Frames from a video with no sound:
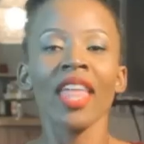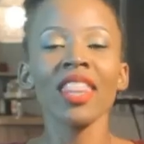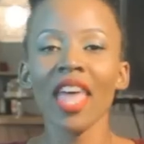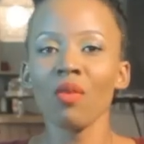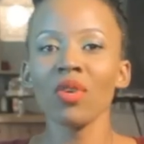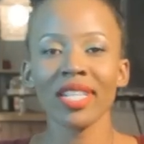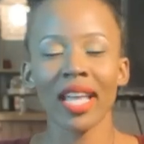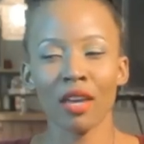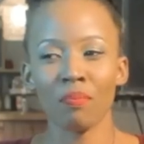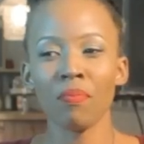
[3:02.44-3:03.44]
And that was
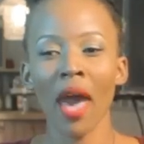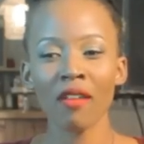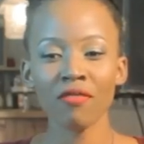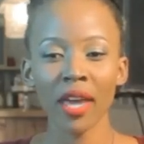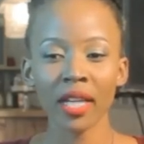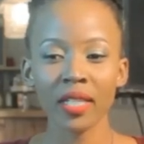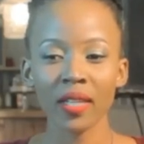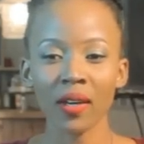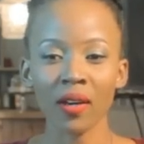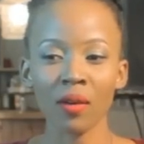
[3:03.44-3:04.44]
like a
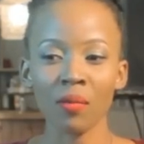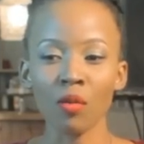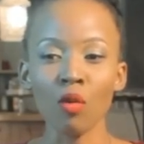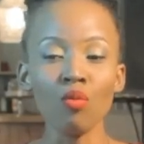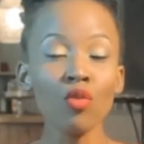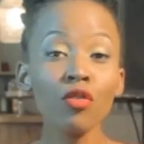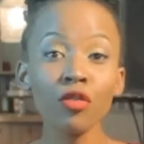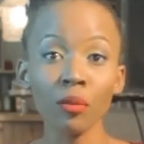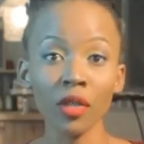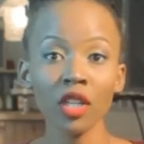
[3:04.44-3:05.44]
perfect move
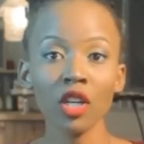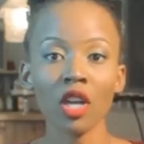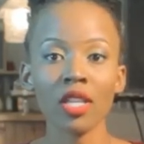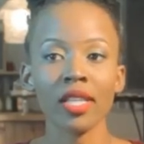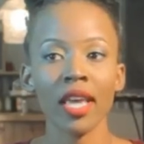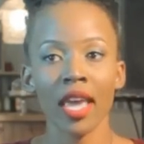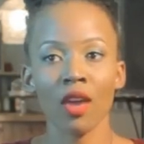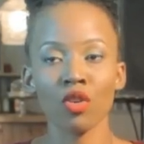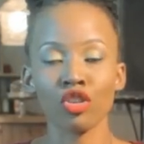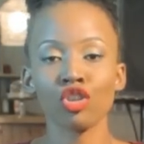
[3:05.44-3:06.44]
for me, because
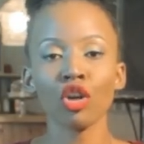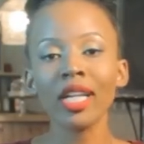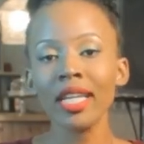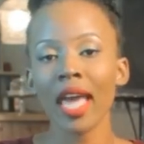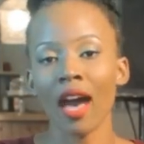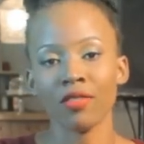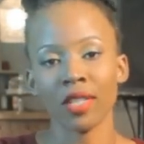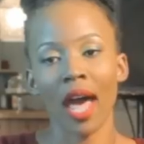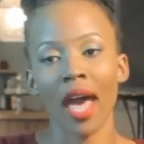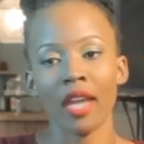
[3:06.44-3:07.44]
it was shortly
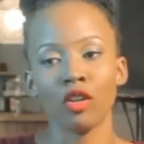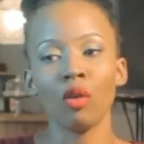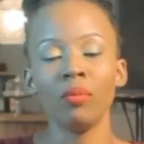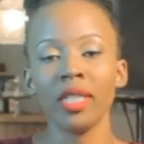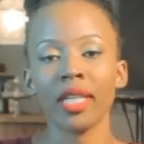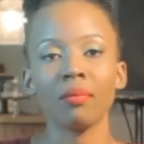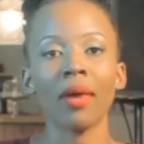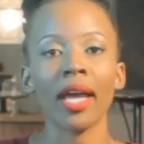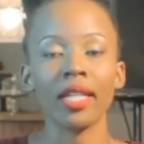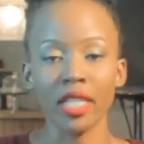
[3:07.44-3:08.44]
after I had completed
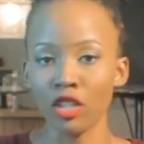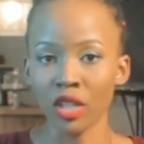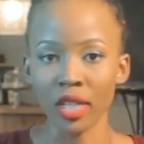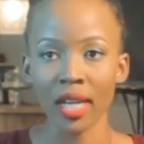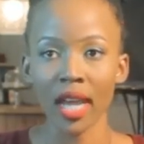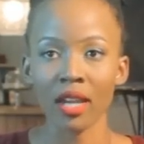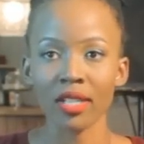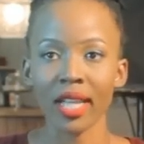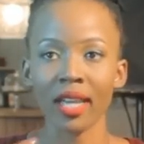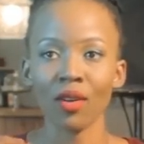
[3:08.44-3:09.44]
my degree. And I
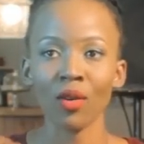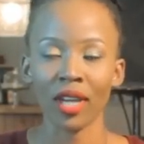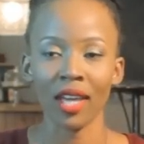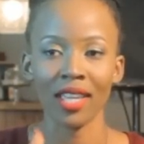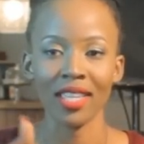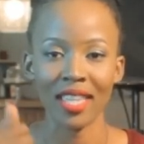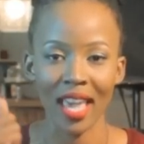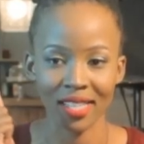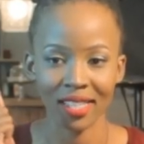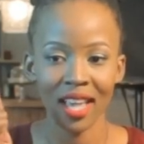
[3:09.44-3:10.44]
was like, okay,
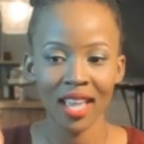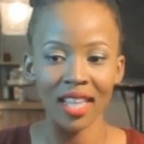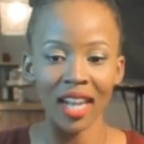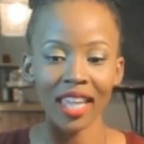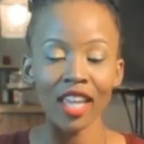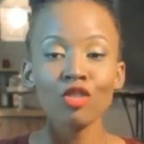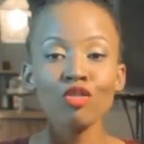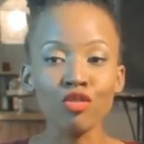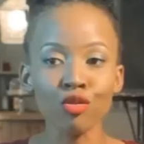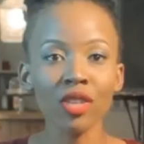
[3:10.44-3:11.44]
yes, then I get
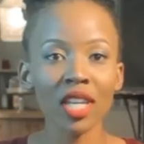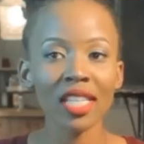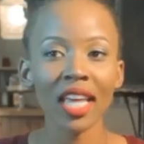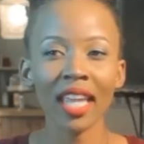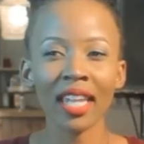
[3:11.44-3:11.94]
to do this.